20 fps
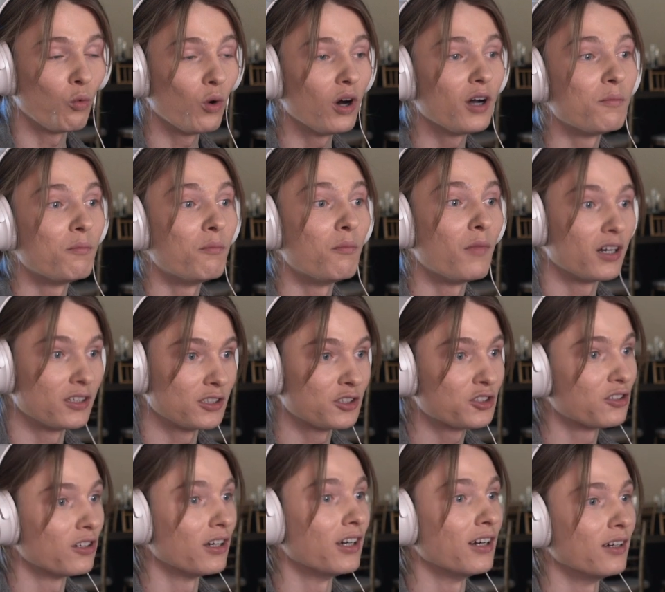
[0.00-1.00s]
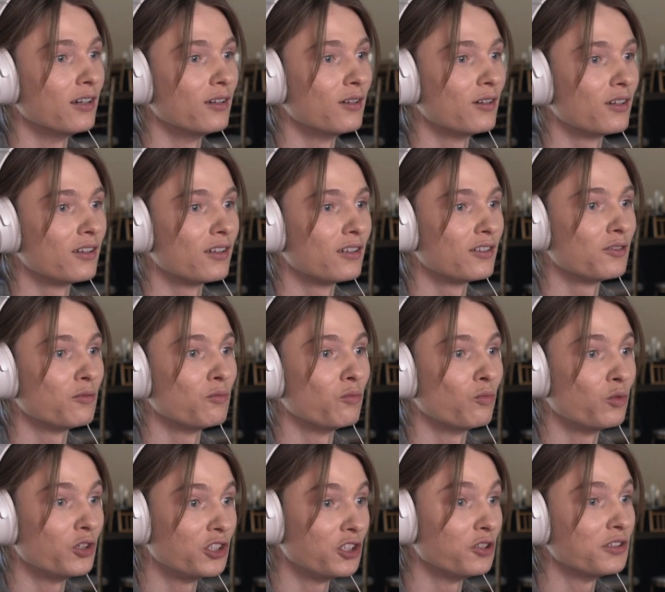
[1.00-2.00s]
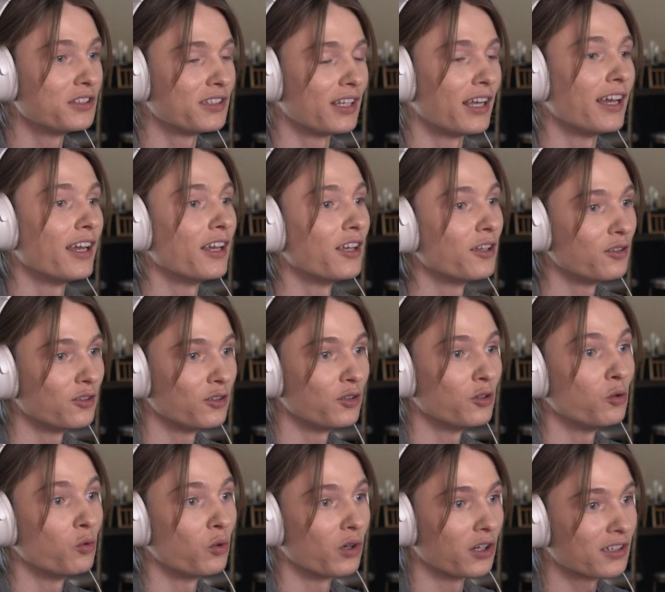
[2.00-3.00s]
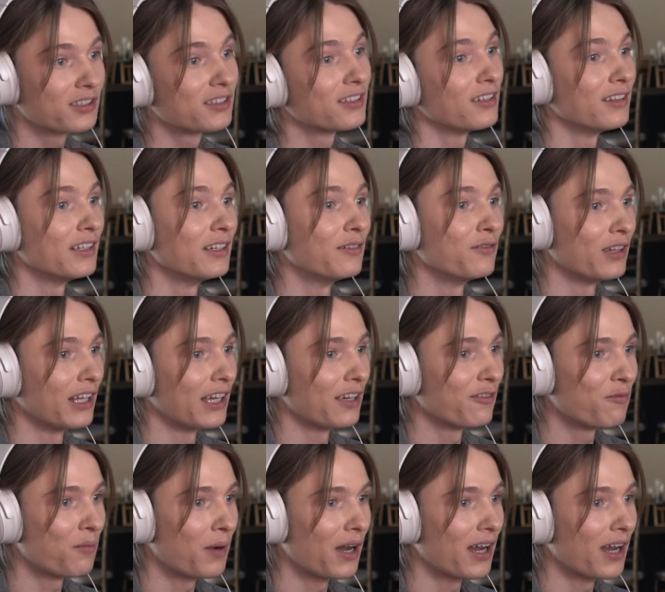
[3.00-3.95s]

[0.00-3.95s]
What mantra would you say you work to live life